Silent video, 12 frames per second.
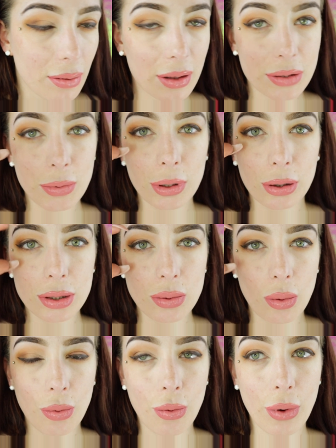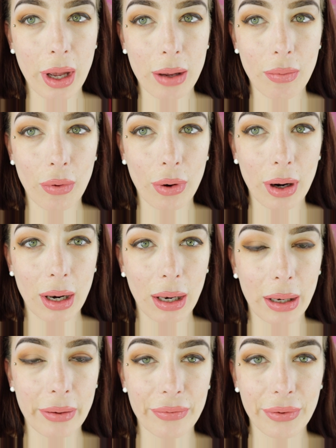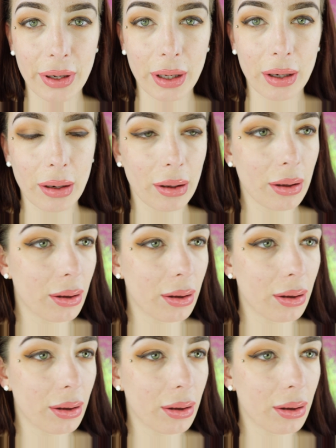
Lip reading: This one looks way more lifted.